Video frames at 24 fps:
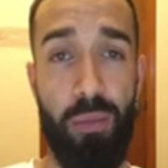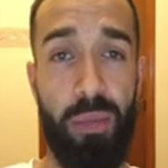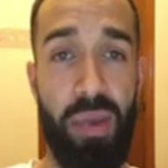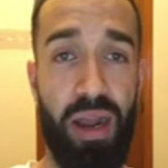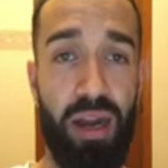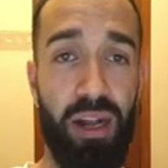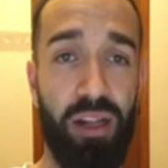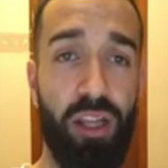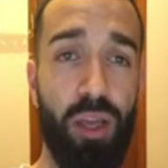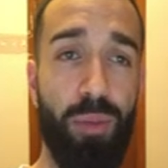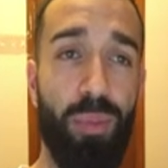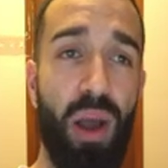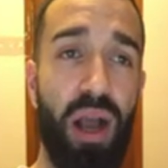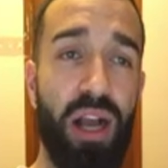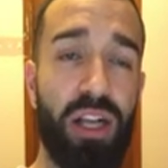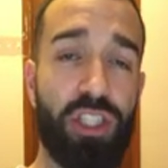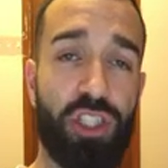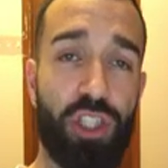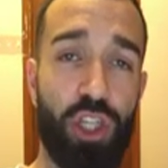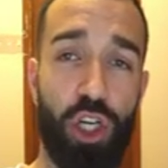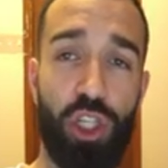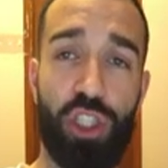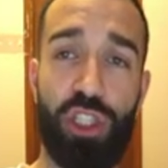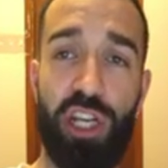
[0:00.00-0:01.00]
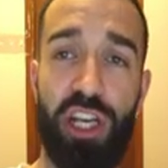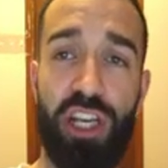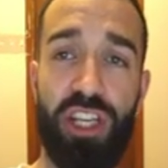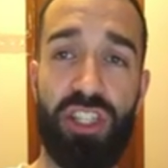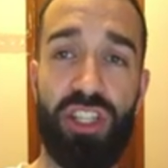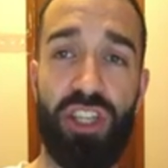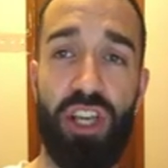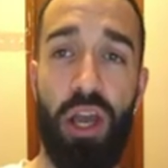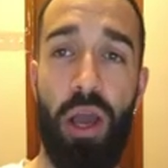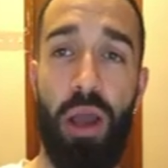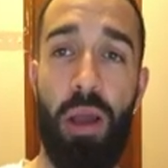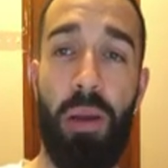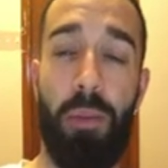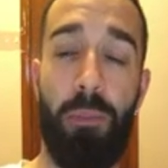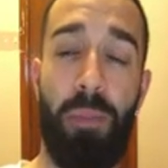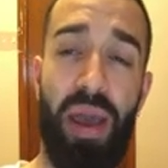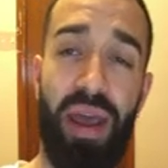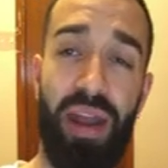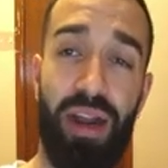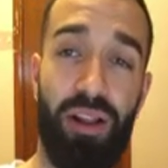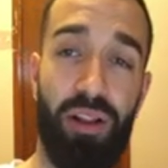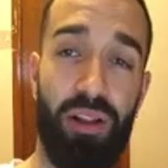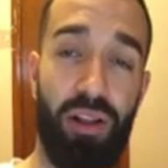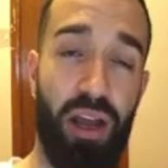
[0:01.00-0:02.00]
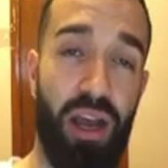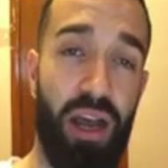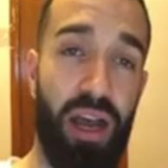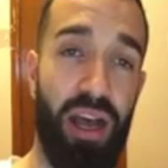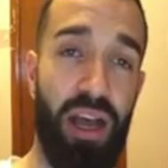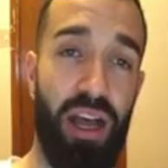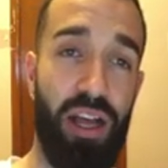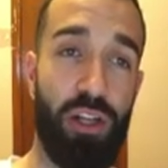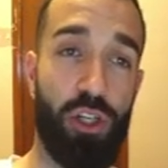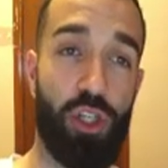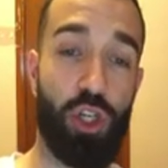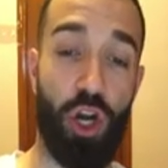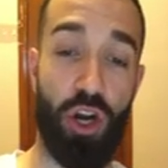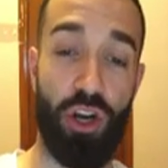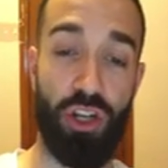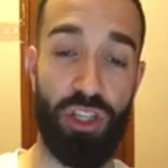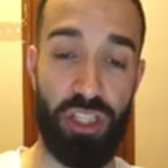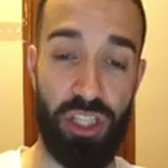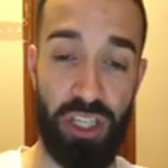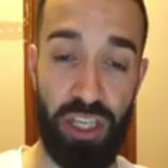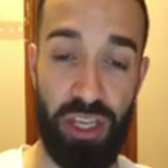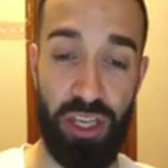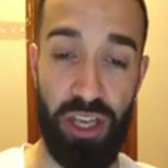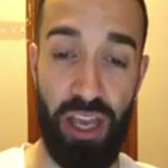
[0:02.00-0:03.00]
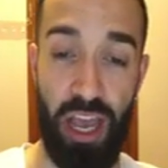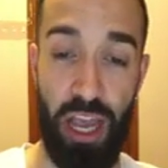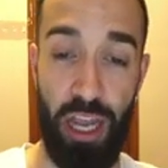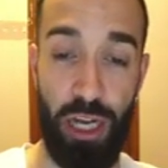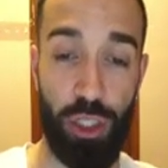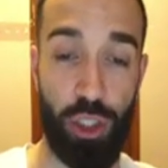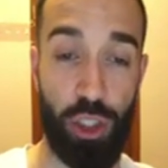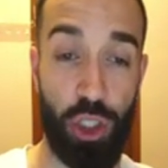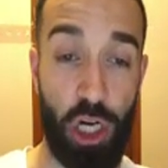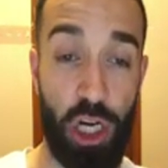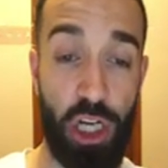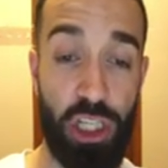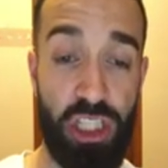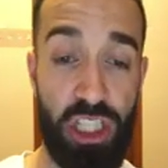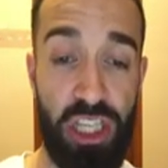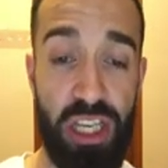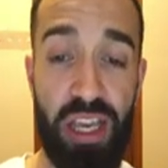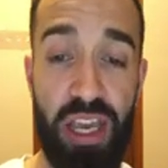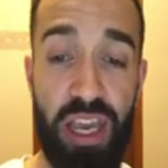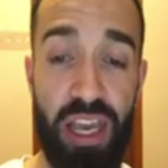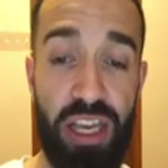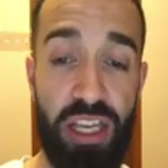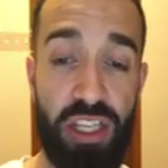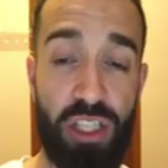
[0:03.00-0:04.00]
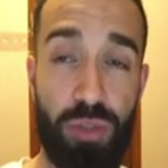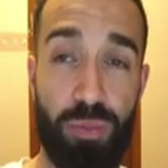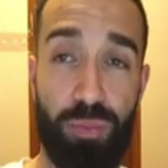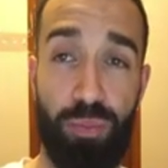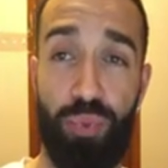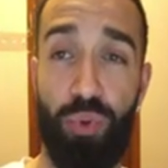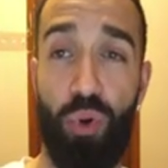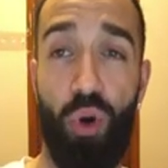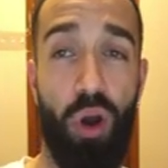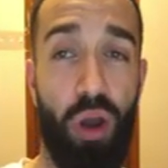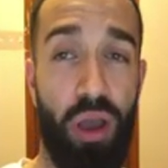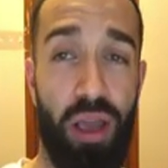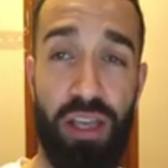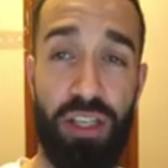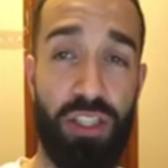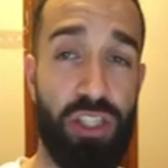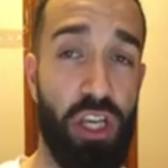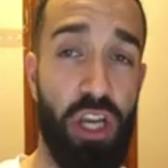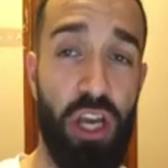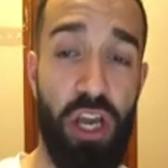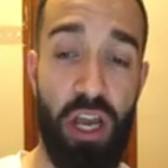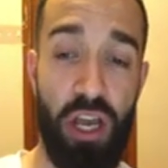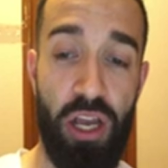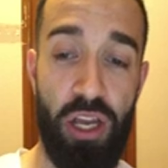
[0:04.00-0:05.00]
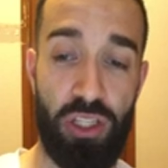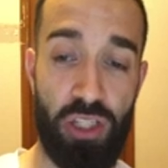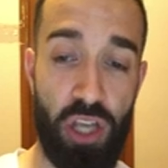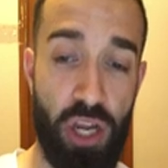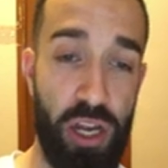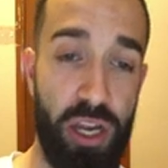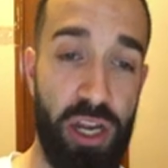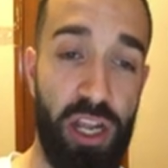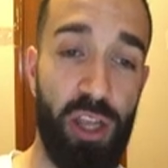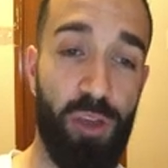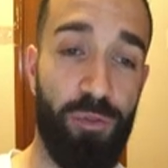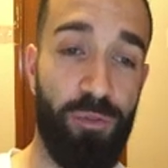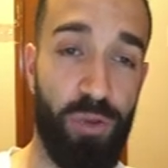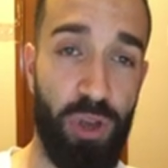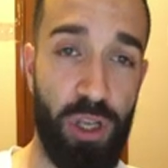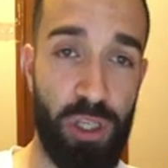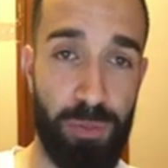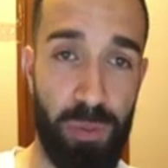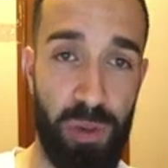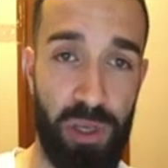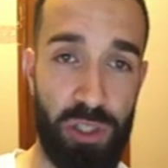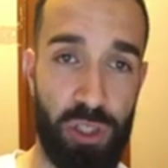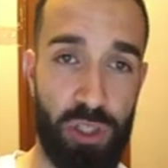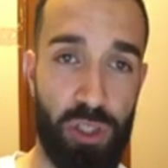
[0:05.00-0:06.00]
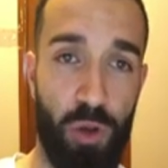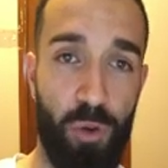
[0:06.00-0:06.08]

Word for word: Penalty box searches penal uh, jersey, and jersey is bro is so you need the field spell.